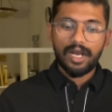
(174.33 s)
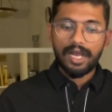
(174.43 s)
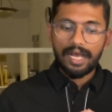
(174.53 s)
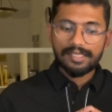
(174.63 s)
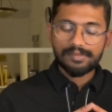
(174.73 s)

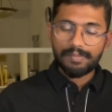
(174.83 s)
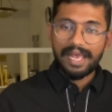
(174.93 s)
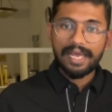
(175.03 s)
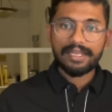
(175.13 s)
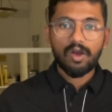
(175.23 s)
as a
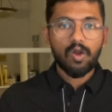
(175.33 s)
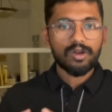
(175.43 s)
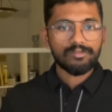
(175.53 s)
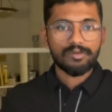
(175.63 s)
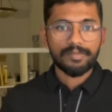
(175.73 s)
man or
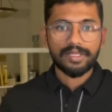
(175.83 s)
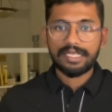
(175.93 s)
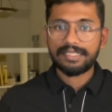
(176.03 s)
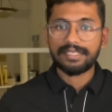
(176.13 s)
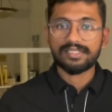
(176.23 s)
a
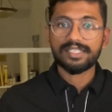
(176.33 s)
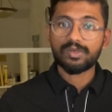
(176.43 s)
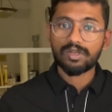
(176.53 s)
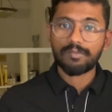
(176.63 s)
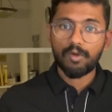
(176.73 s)
woman, there's
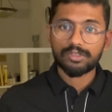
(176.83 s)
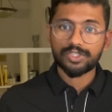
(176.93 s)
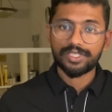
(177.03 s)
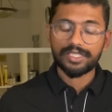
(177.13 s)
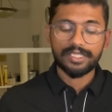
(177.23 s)
equal
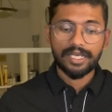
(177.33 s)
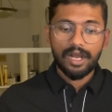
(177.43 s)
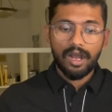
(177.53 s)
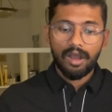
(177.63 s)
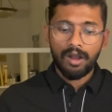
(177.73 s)
opportunity.
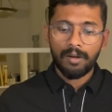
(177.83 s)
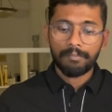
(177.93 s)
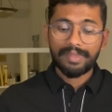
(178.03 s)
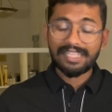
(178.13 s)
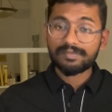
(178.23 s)

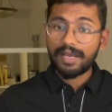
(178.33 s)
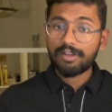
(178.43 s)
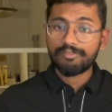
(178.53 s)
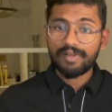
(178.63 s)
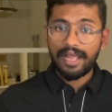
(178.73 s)
As a matter
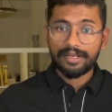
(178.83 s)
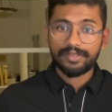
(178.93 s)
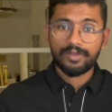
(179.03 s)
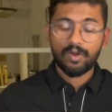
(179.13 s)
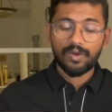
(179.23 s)
of fact,
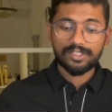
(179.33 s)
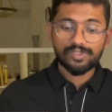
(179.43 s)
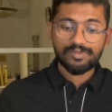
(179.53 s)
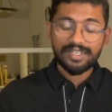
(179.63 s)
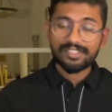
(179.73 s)
you know, it's
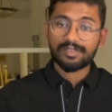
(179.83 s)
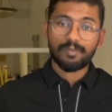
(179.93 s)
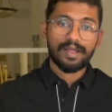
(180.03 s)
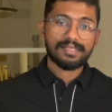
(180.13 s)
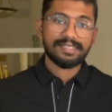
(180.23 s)
very
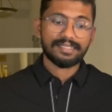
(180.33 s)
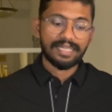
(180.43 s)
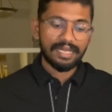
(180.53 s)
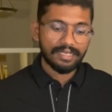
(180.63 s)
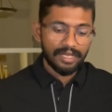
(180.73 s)
surprising
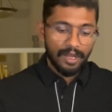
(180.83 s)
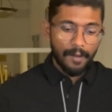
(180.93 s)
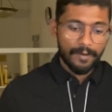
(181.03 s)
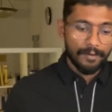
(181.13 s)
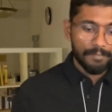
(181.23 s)
that
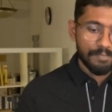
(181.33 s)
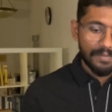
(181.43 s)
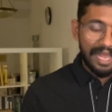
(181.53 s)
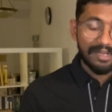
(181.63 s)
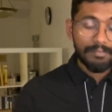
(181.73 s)

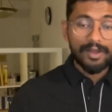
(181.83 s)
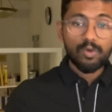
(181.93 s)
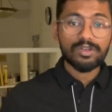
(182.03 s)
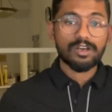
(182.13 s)
at my own